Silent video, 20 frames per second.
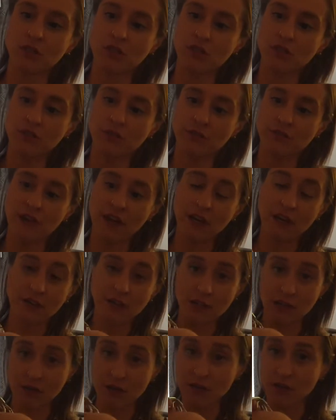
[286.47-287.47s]
2
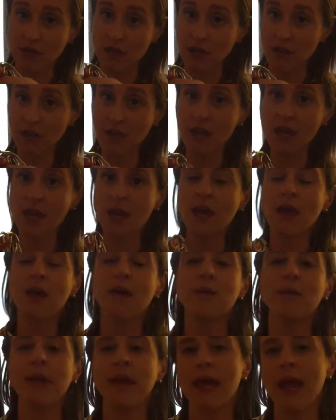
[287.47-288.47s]
fingers underneath it.
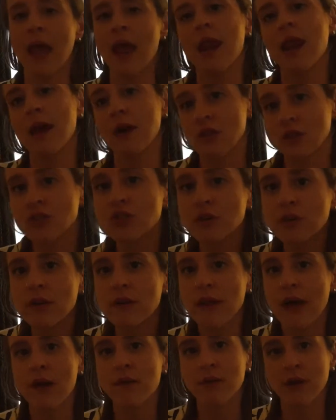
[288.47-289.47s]
But again, I'll show
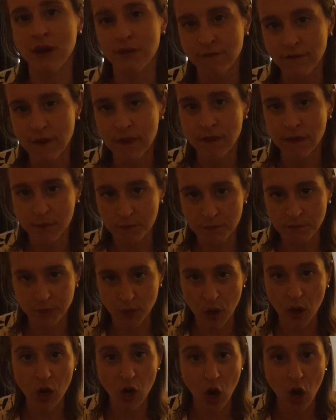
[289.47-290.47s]
you that when I fit the
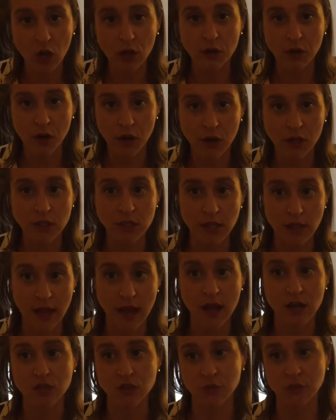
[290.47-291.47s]
prong collar onto
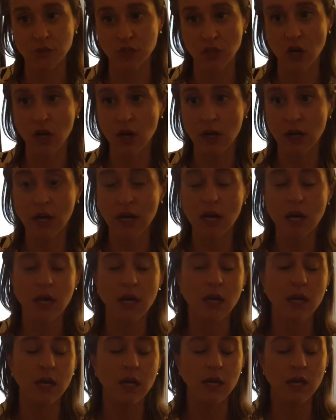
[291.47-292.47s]
the actual dog.
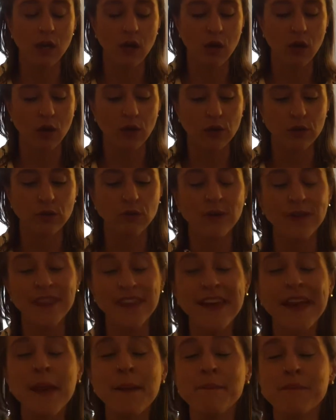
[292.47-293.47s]
The
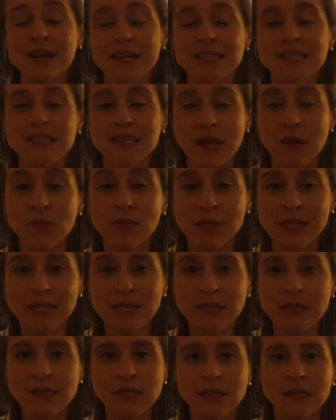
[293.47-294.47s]
one thing I must say with
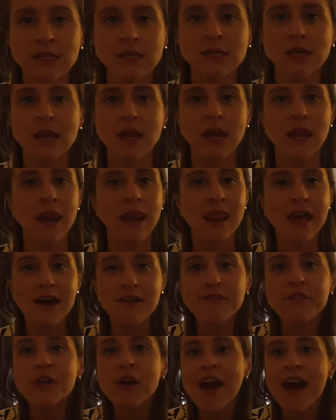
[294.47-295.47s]
these is
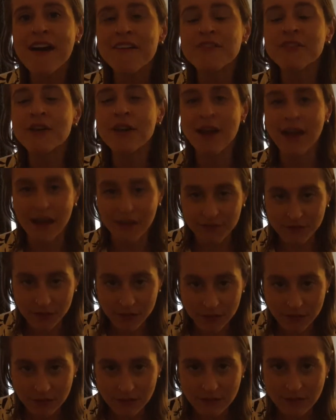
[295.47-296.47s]
never, ever,
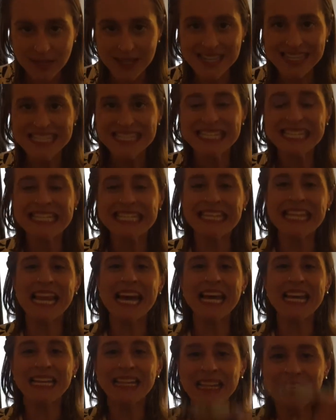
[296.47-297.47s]
ever
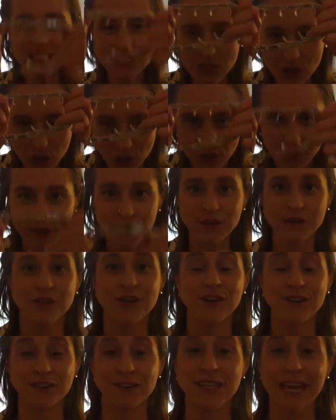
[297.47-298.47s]
slide this over your
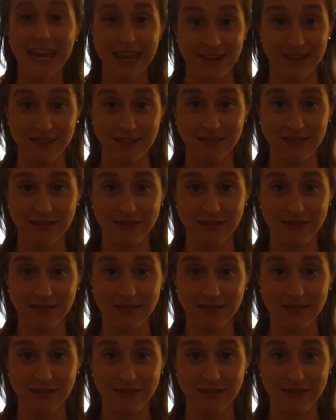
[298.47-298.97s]
dog's head.